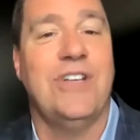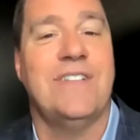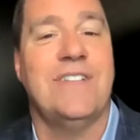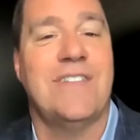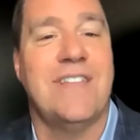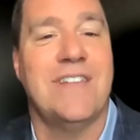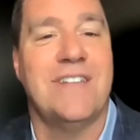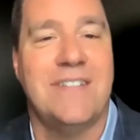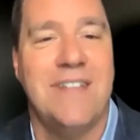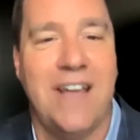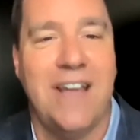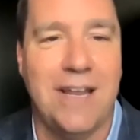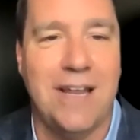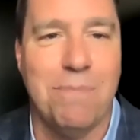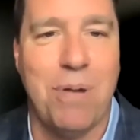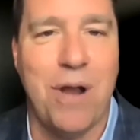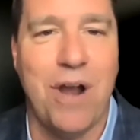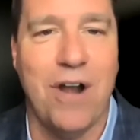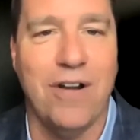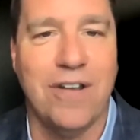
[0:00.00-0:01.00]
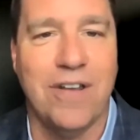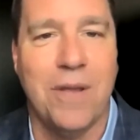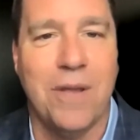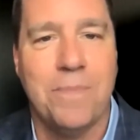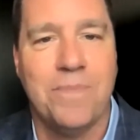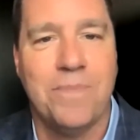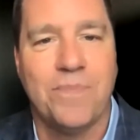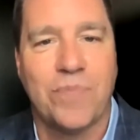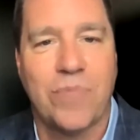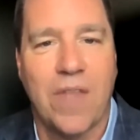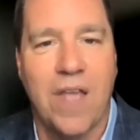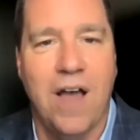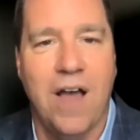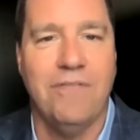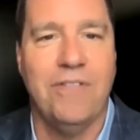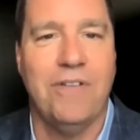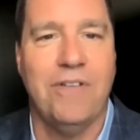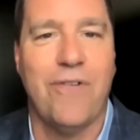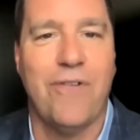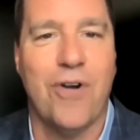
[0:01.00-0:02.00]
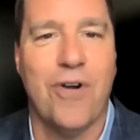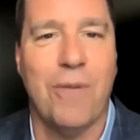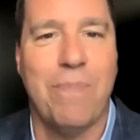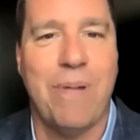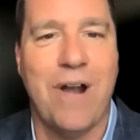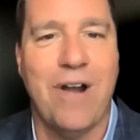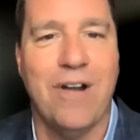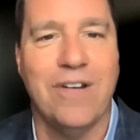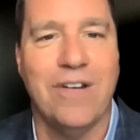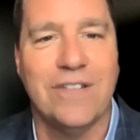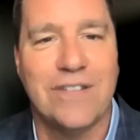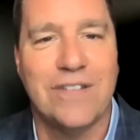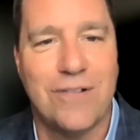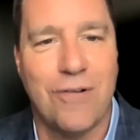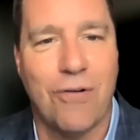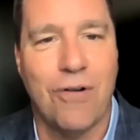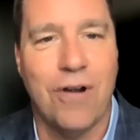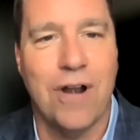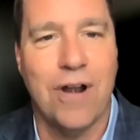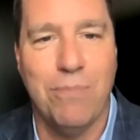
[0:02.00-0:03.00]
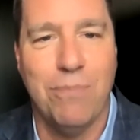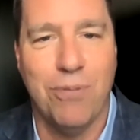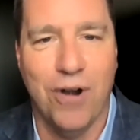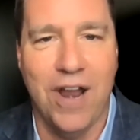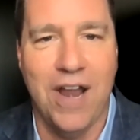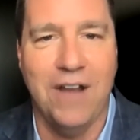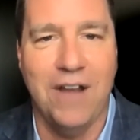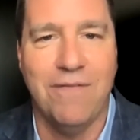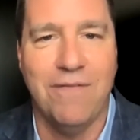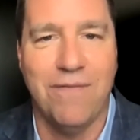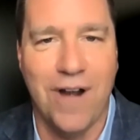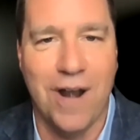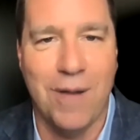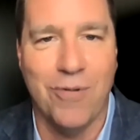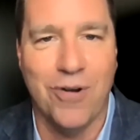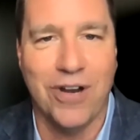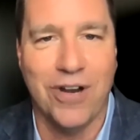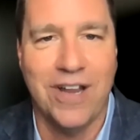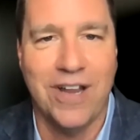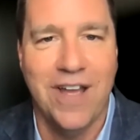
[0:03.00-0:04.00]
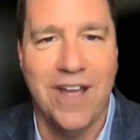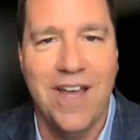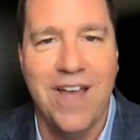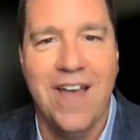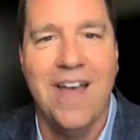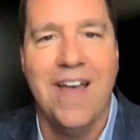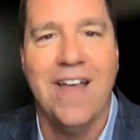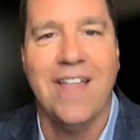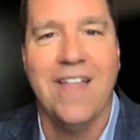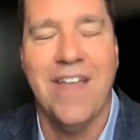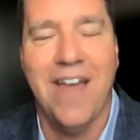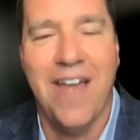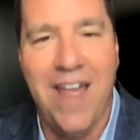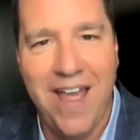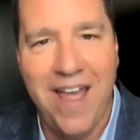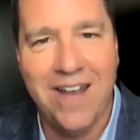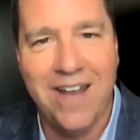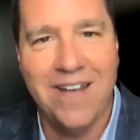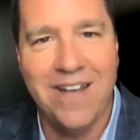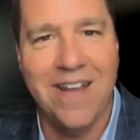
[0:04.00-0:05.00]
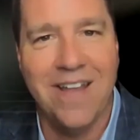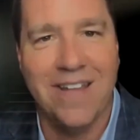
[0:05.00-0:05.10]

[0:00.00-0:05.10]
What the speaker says: is the second part of the 4-part story braid framework, the head